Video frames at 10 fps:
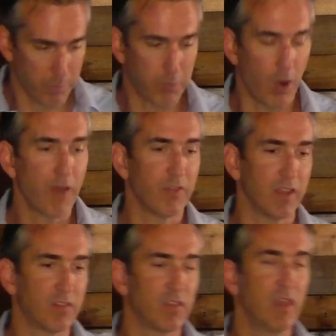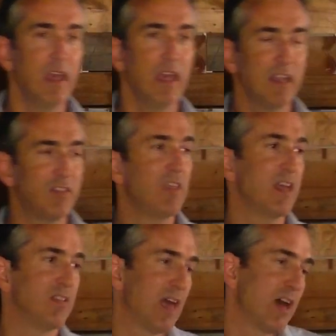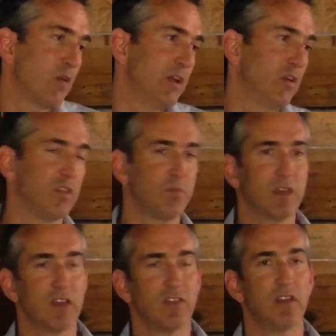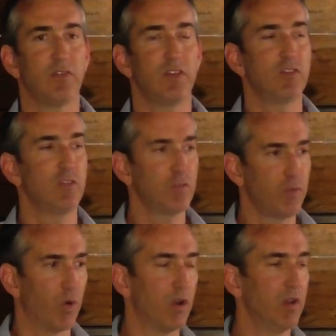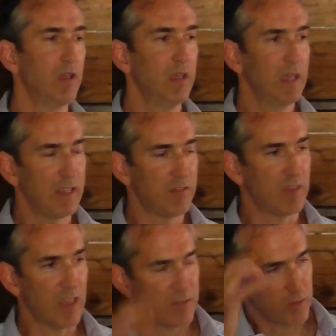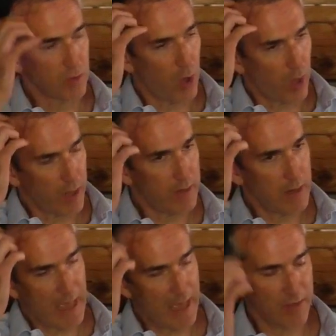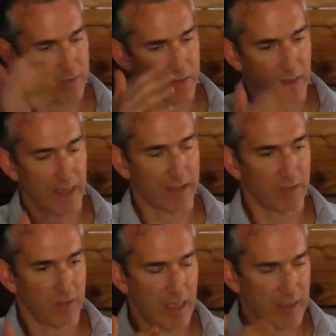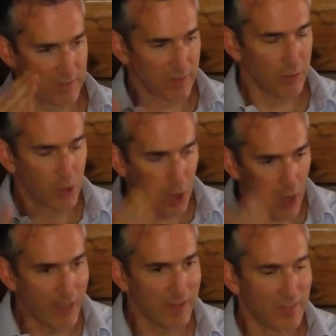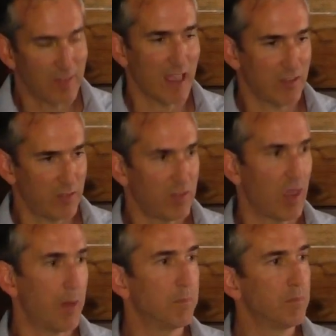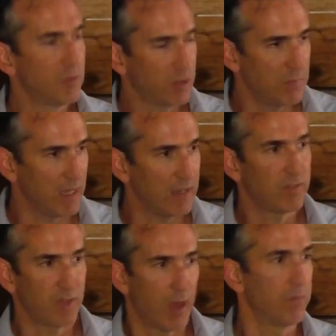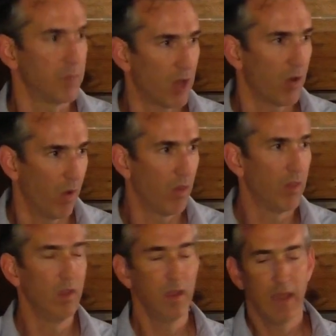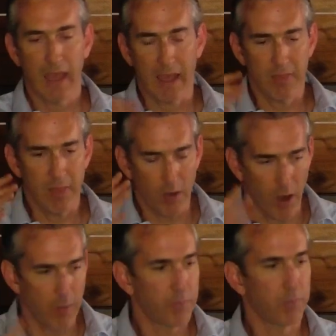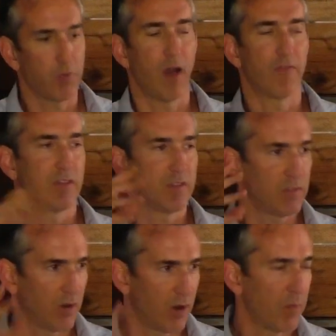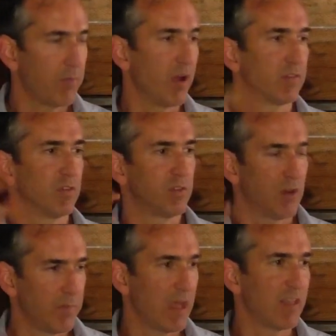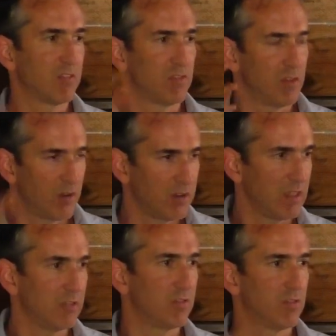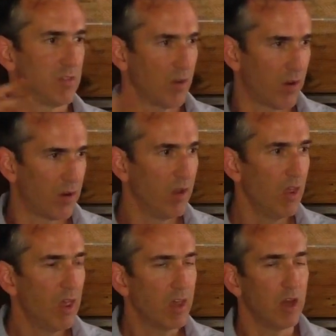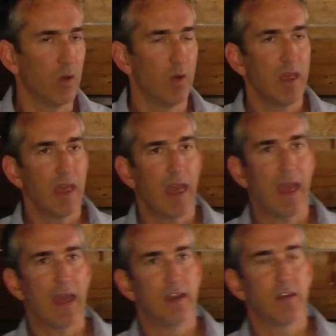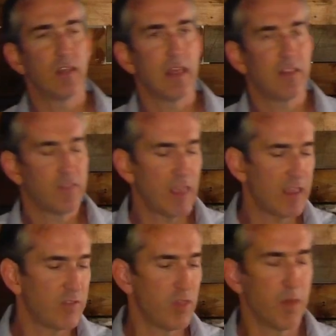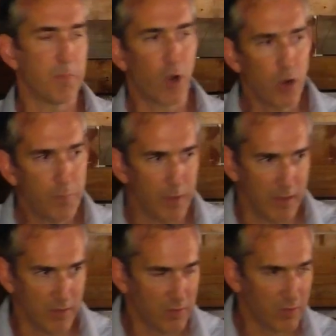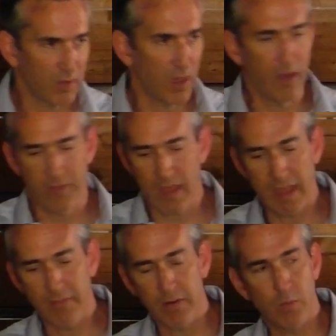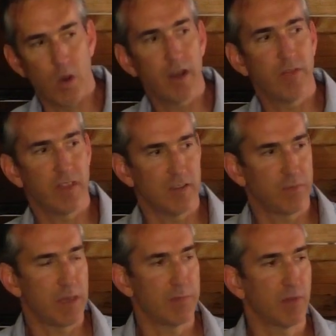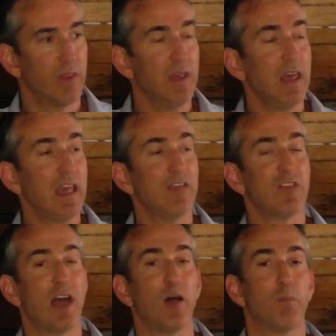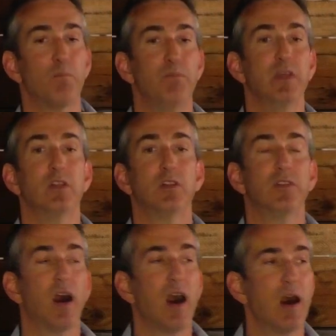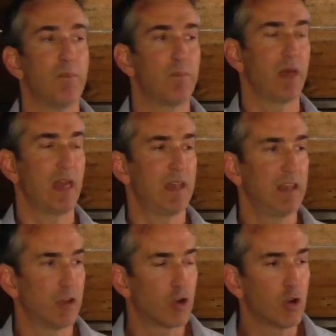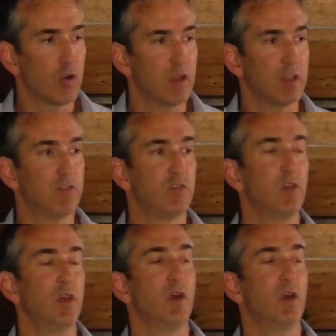prophets. It says, how do I know this? Because in Ephesians 4, it says God sets some to be, some, not all. And there are prophets, there are apostles, there are pastors, there are teachers, there are, you know. And it says the purpose of every one of these people is to help build up and encourage